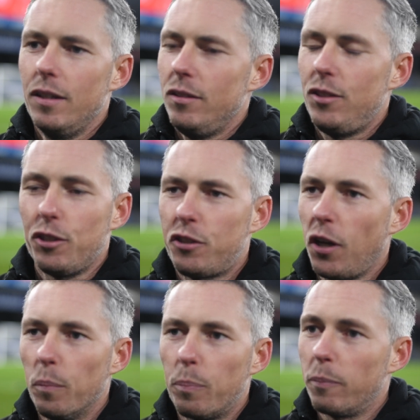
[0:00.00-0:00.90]
Just
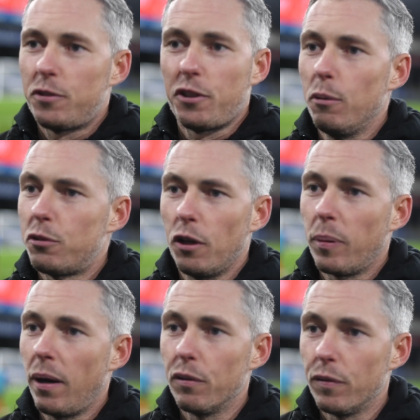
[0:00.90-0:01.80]
so
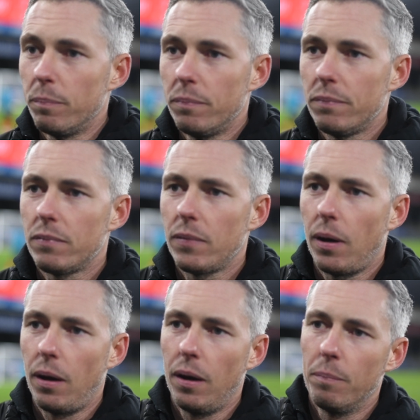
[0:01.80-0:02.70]
proud of
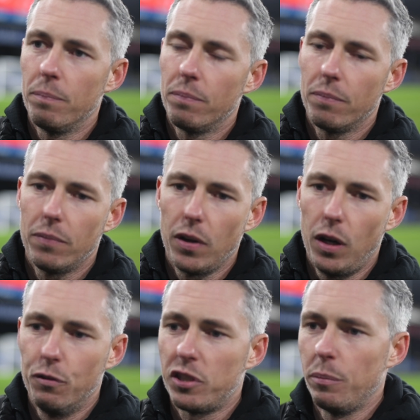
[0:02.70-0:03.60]
them.
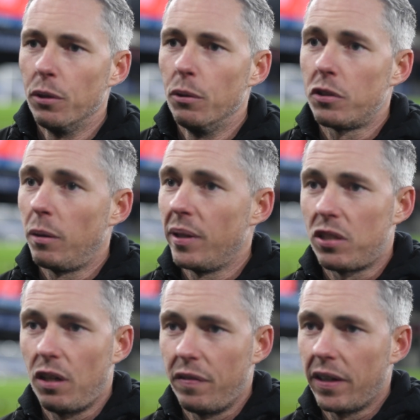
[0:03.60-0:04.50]
Obviously, we knew it was going to be a
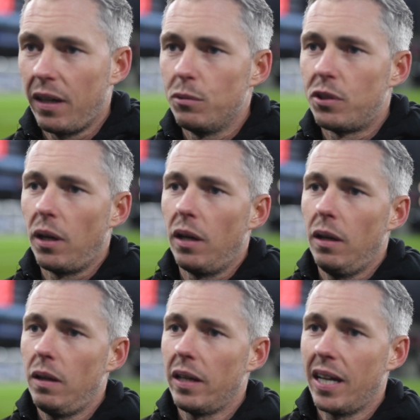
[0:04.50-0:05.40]
tough encounter
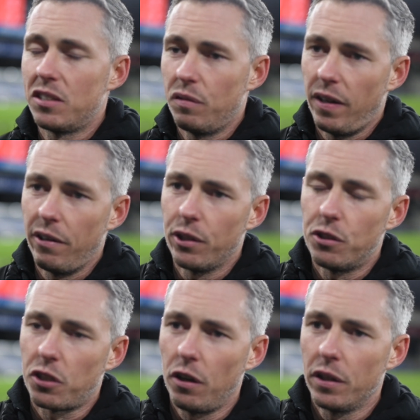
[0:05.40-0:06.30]
against a very good
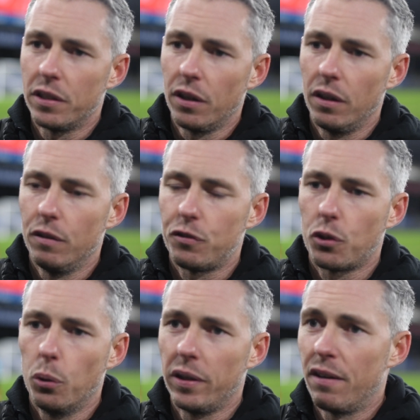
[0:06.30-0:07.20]
side that have
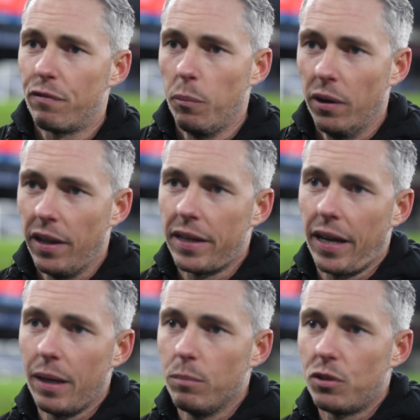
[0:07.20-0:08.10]
scored in every one of their
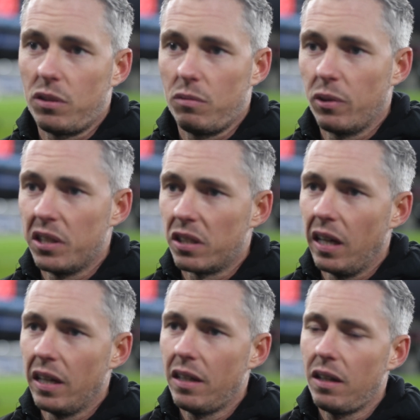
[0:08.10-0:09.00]
games
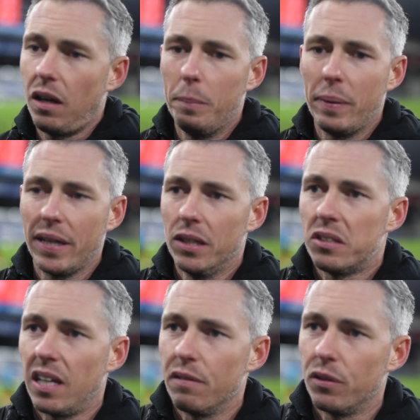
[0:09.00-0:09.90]
recently, unbeaten in
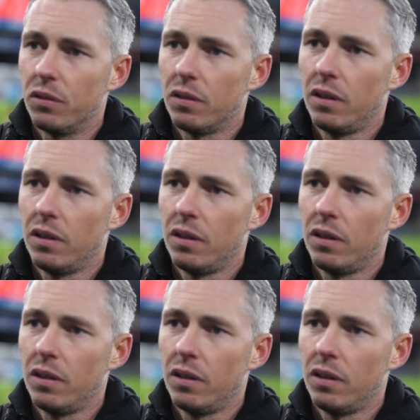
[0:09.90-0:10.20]
7.